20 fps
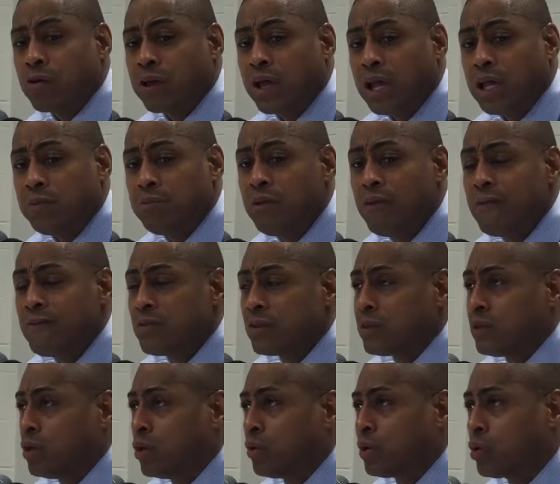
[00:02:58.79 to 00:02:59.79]
game,
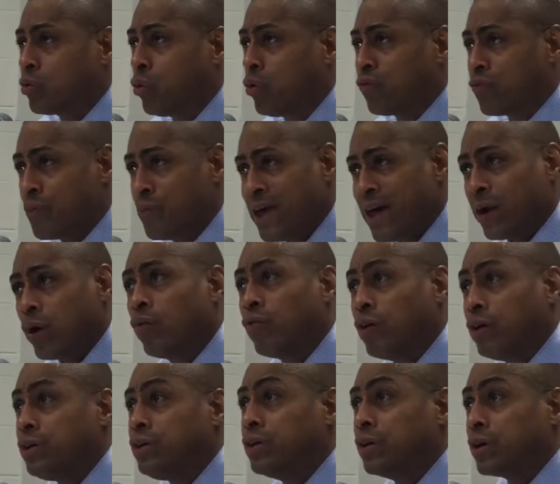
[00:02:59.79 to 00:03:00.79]
he grew from that
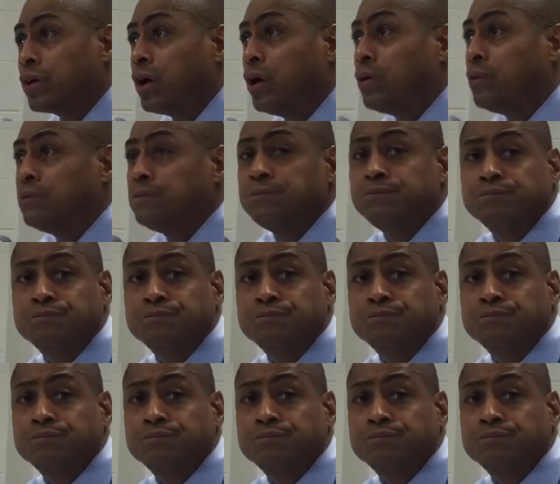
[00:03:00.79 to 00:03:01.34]
over a year ago.